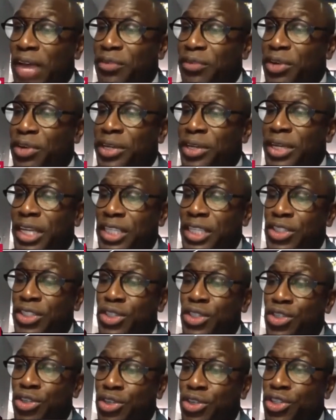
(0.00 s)
African
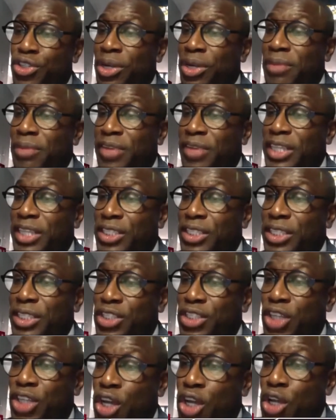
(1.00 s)
institutional
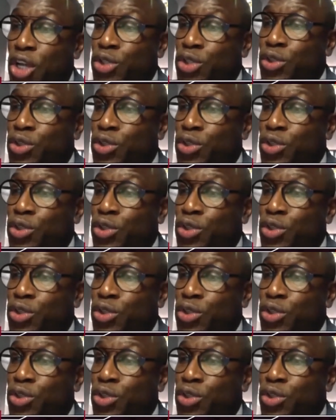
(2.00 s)
investors